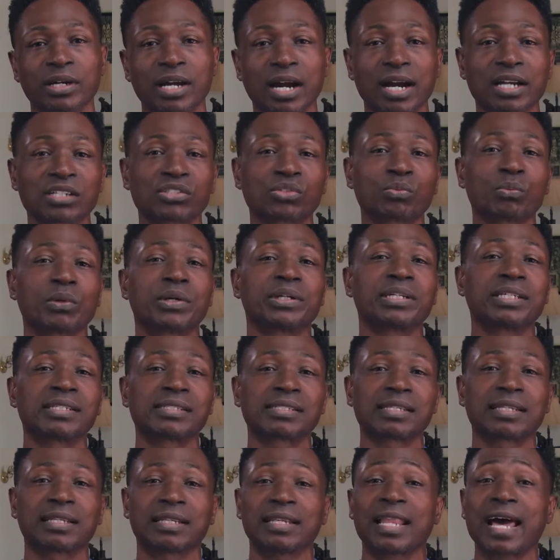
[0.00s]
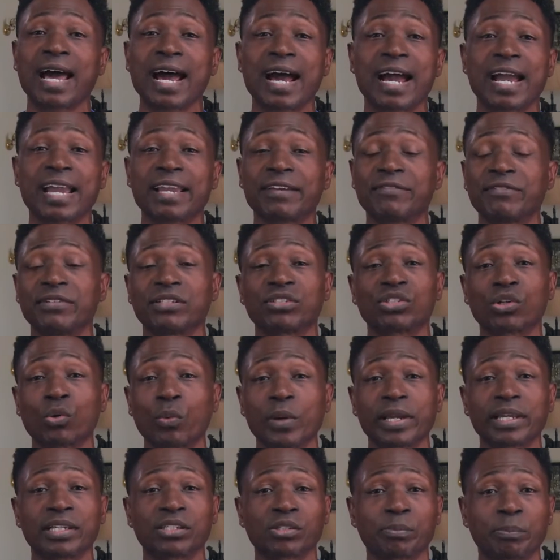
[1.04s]
God's word is alive, is
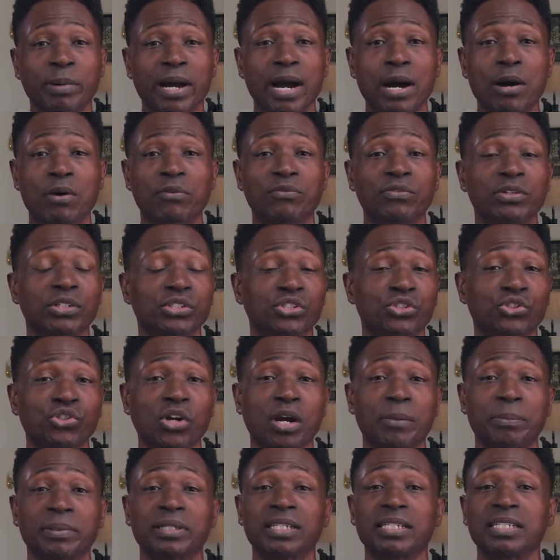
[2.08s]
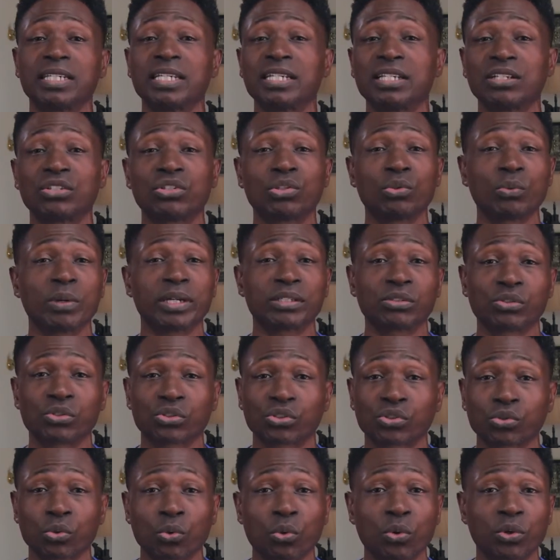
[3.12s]
quick, is powerful, is sharper than any two edged
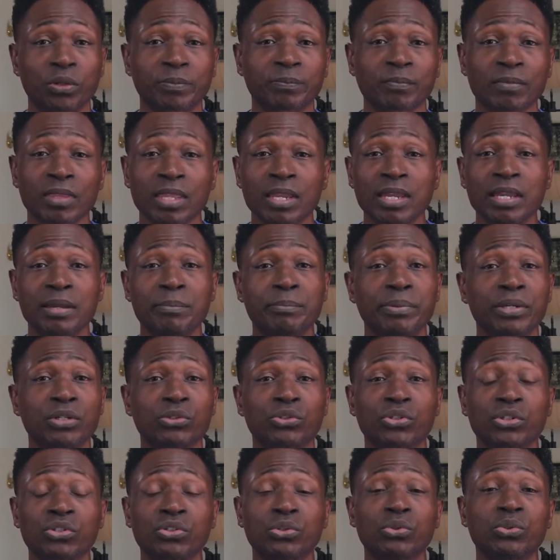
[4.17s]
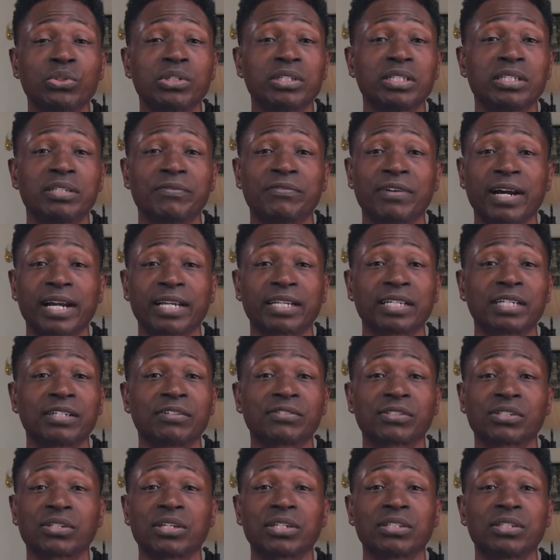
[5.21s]
sword, piercing to the dividing
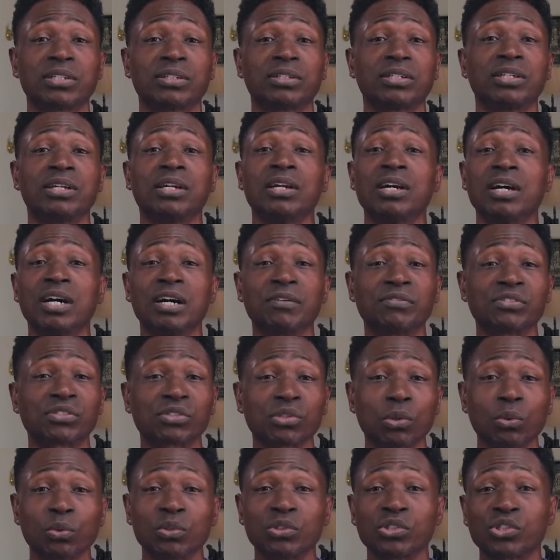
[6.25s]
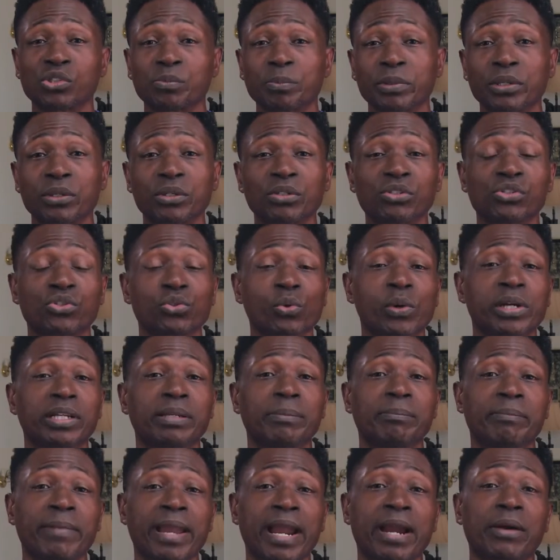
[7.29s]
asunder of soul and spirit, joint
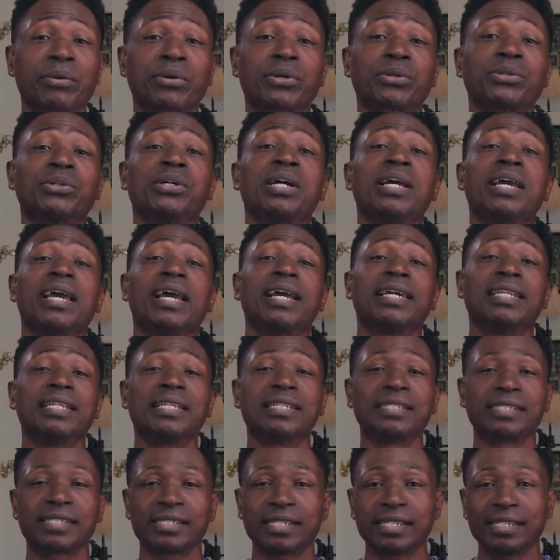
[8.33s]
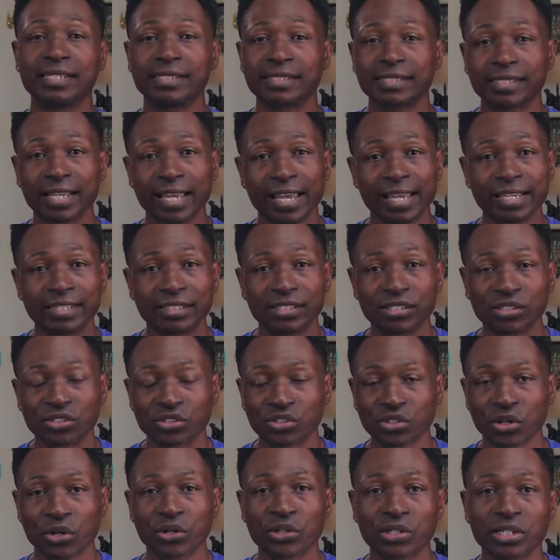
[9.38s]
and marrow, and it is, is a
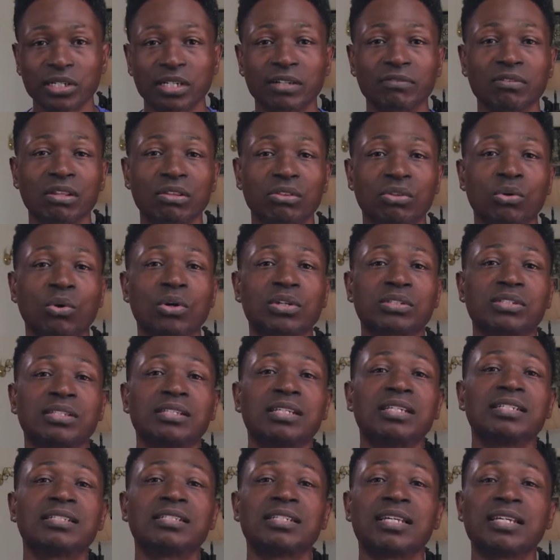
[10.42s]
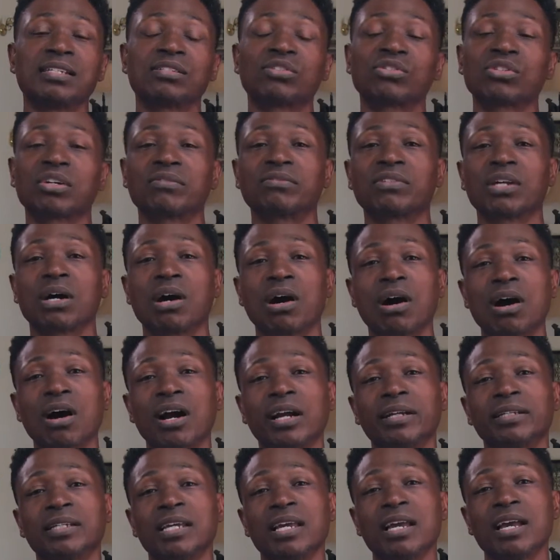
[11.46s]
discerner of the thoughts and intents of the
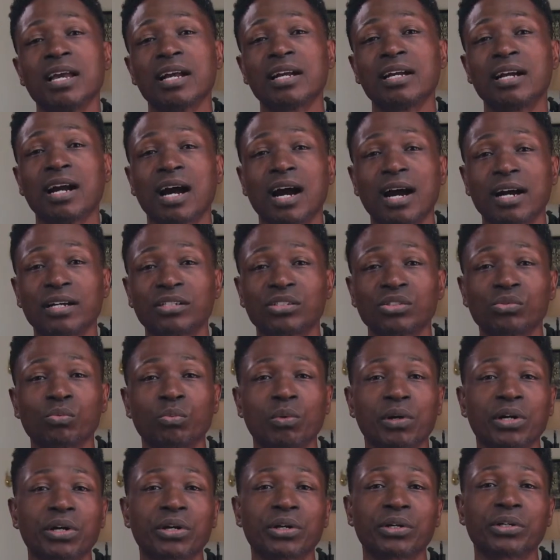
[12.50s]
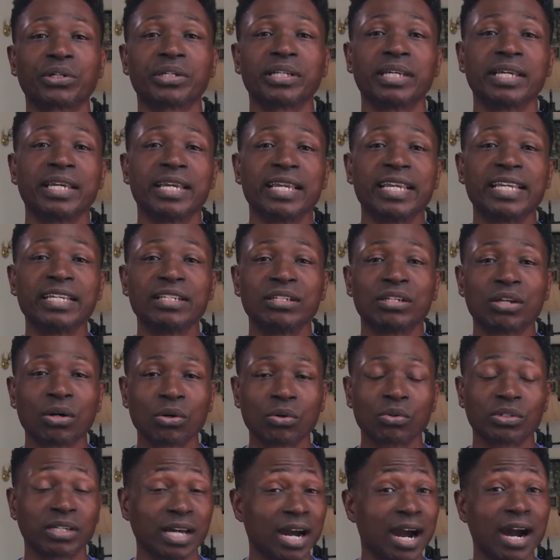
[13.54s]
heart. God's word, He
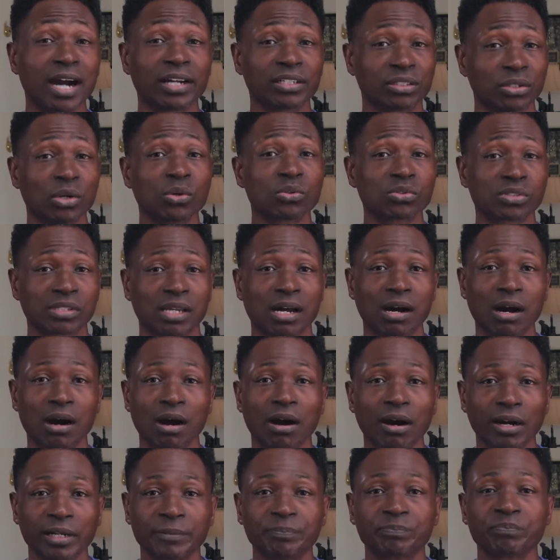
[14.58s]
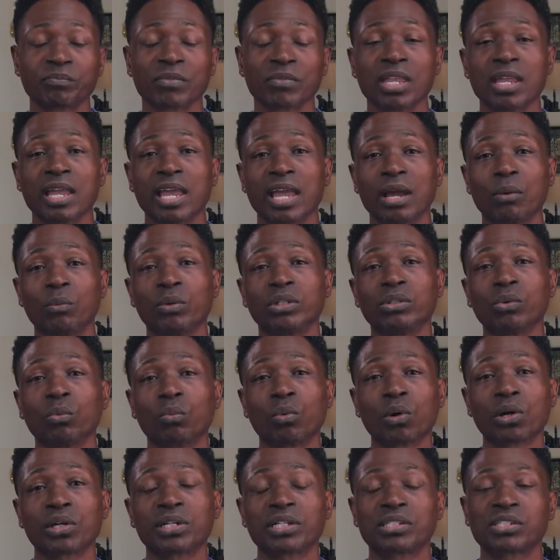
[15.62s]
know God knows our heart. And when the
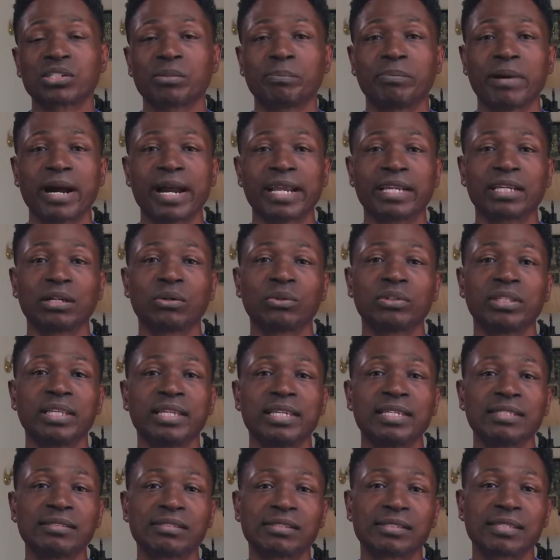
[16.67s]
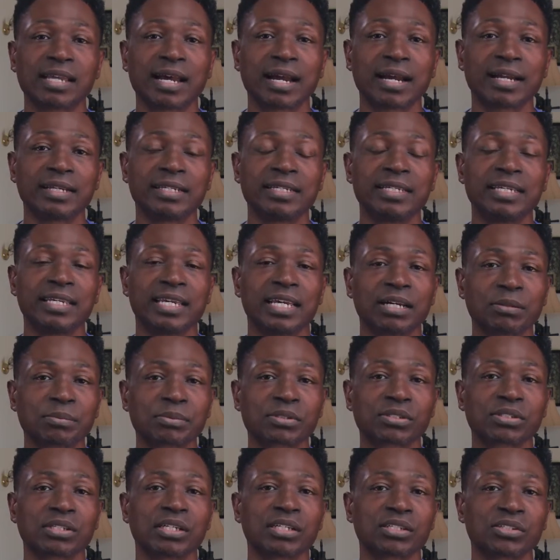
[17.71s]
word is abiding on the inside, He
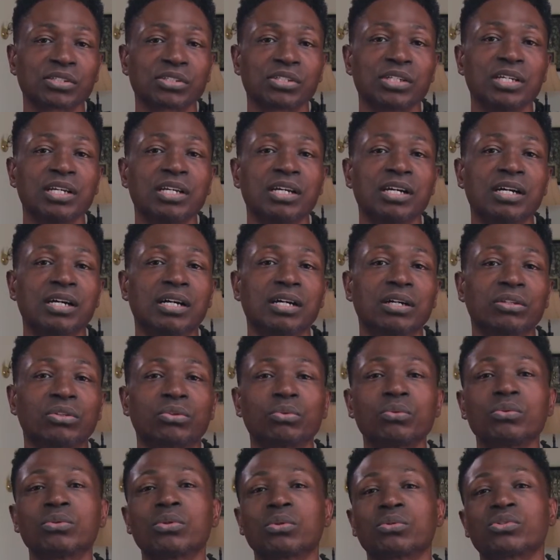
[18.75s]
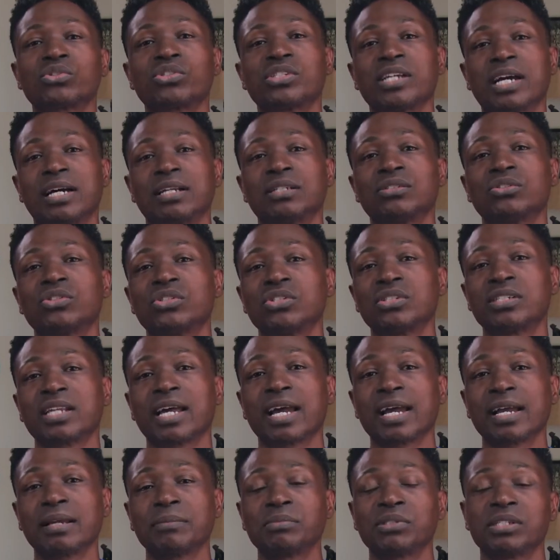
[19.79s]
helps us uh, through those challenging
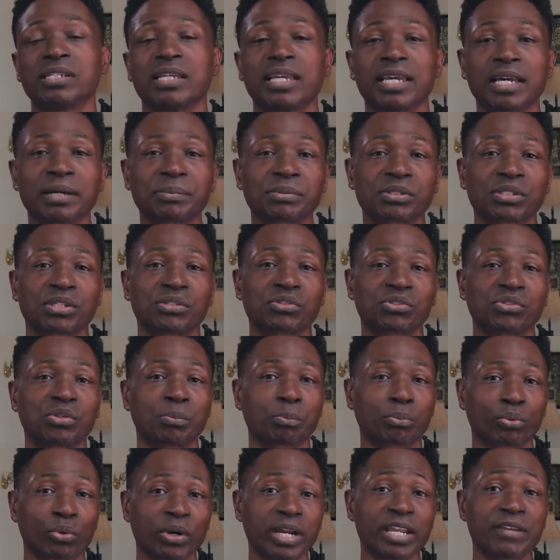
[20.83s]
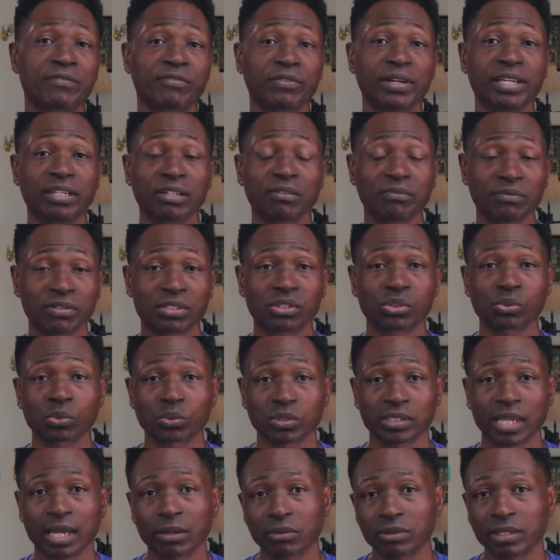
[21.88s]
times. He helps us to pray for
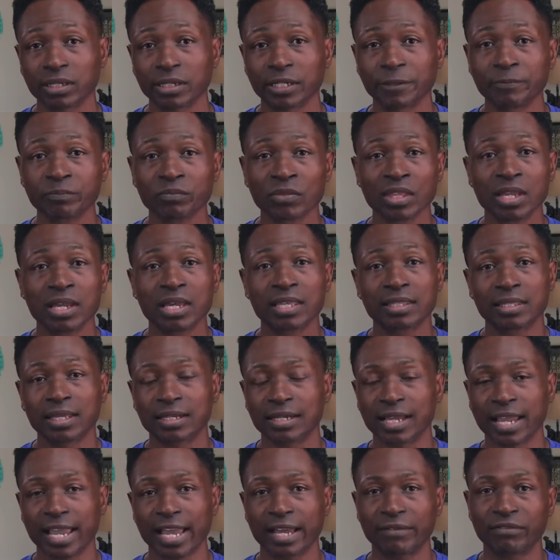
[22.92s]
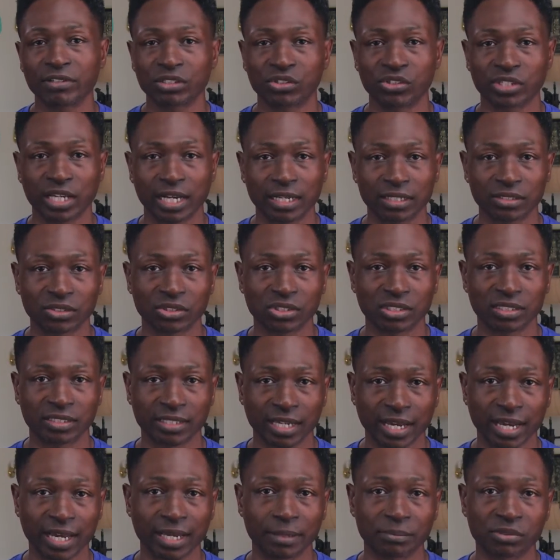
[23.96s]
individuals out there that are having challenging
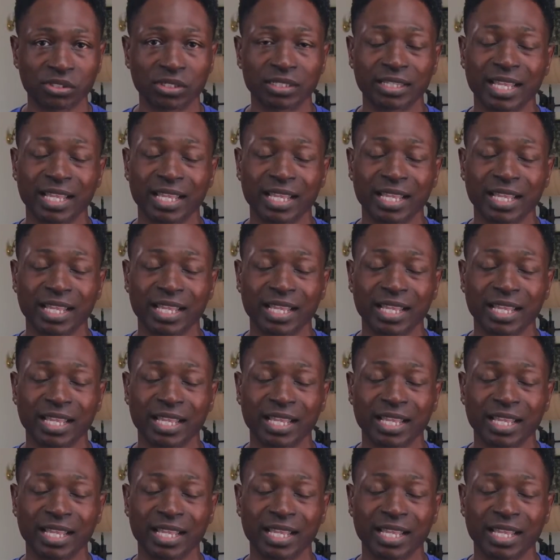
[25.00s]
times.